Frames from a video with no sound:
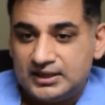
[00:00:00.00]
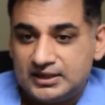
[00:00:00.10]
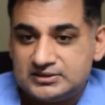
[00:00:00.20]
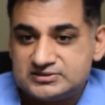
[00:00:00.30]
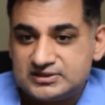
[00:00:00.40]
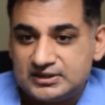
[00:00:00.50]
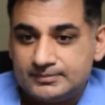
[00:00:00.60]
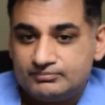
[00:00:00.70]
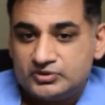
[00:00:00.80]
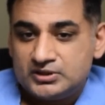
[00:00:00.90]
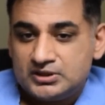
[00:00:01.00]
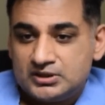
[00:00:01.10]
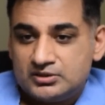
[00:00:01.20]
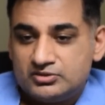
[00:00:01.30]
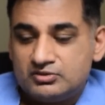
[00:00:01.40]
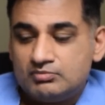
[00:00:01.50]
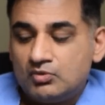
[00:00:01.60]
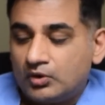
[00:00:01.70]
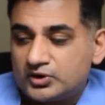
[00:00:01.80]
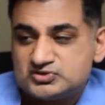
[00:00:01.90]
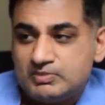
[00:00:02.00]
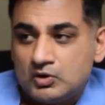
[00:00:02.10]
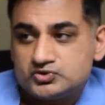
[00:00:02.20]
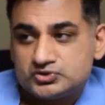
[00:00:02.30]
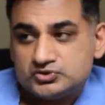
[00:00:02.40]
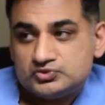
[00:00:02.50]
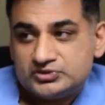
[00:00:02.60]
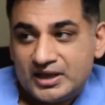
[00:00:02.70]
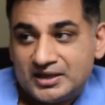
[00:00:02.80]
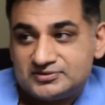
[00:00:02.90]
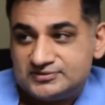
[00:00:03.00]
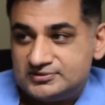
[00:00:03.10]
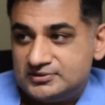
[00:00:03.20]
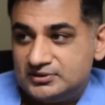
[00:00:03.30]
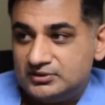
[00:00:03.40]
and the more exposure you get,